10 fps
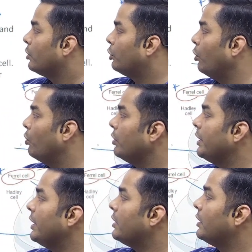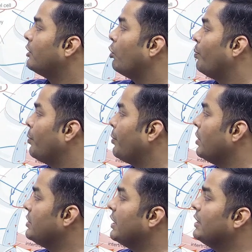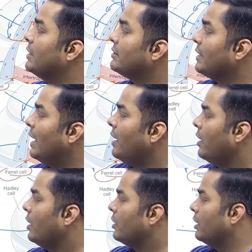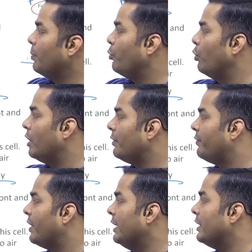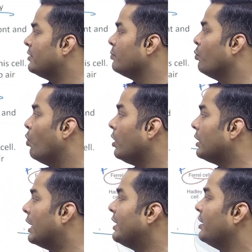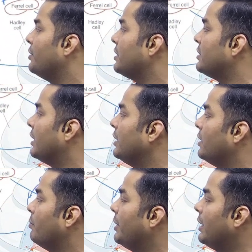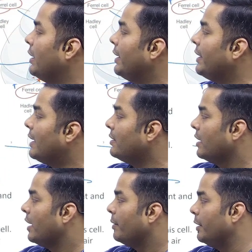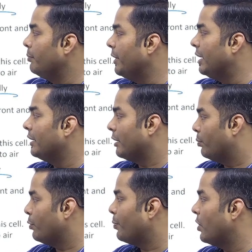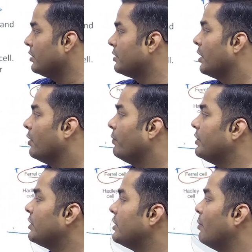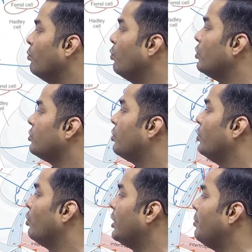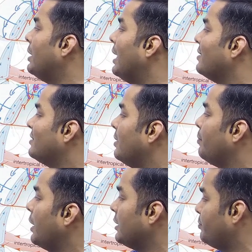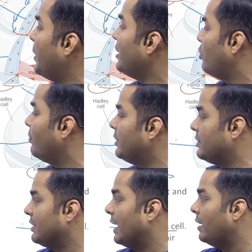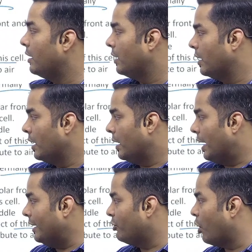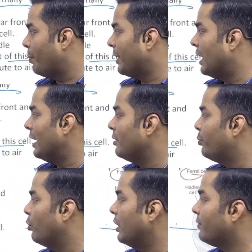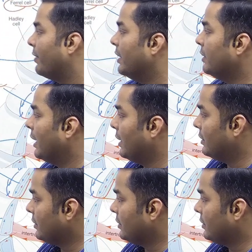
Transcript: through near the tropopause in this cell. The polar front is more continuous in the middle area, in middle tropopause, which is the most notable aspect of this cell, and tropical and polar front delta